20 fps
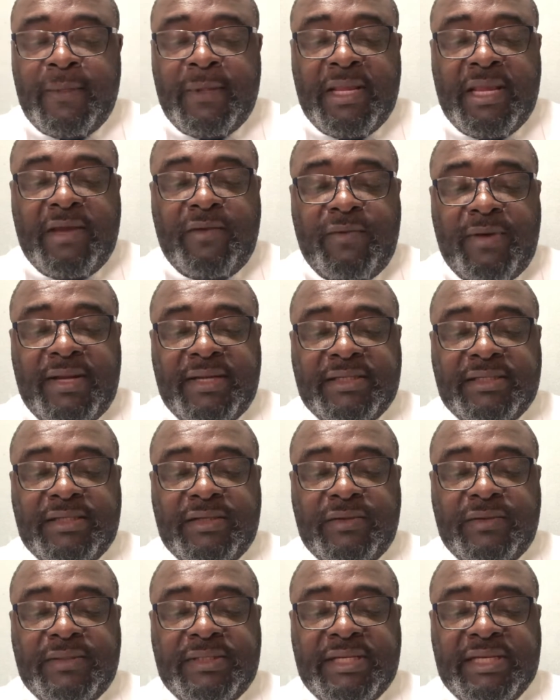He once
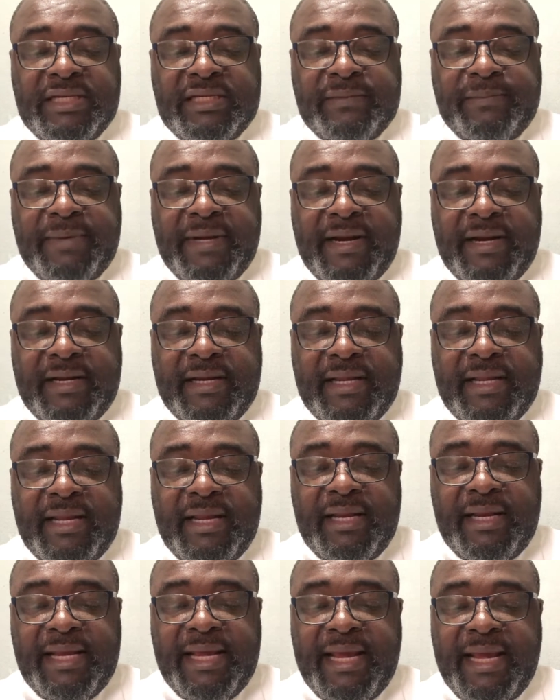used his spear to
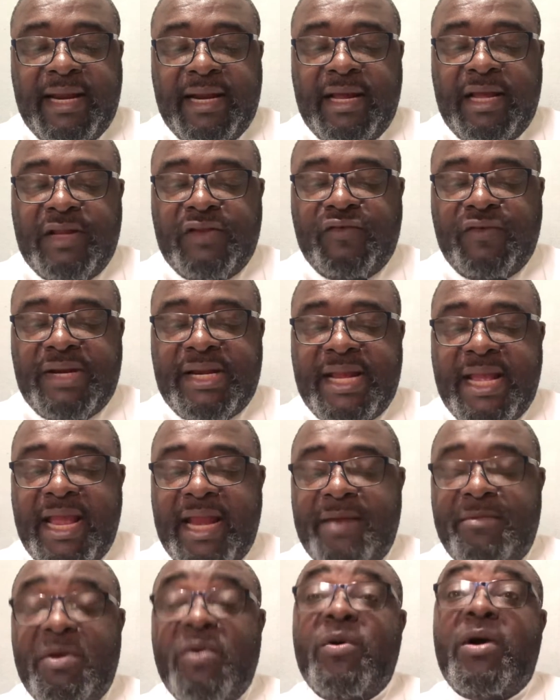kill 800
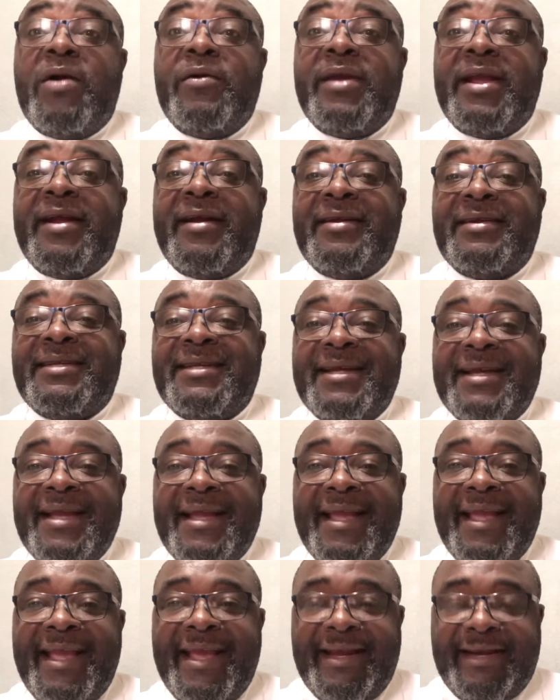enemy warriors
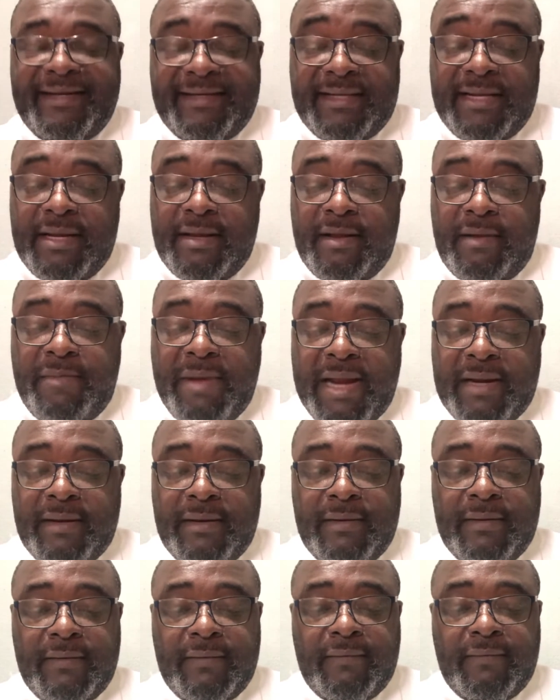in a single battle.